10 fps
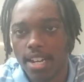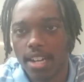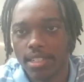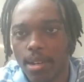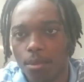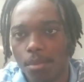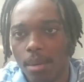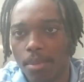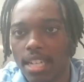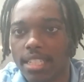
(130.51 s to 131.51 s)
I'll double my
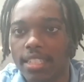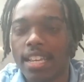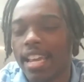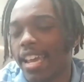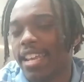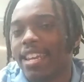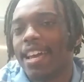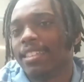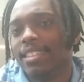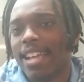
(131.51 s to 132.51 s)
money, and
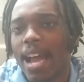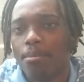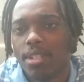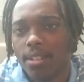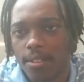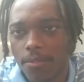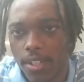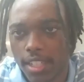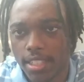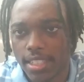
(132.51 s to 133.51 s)
that could happen in a
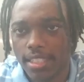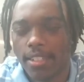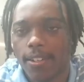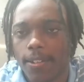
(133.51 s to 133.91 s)
fairly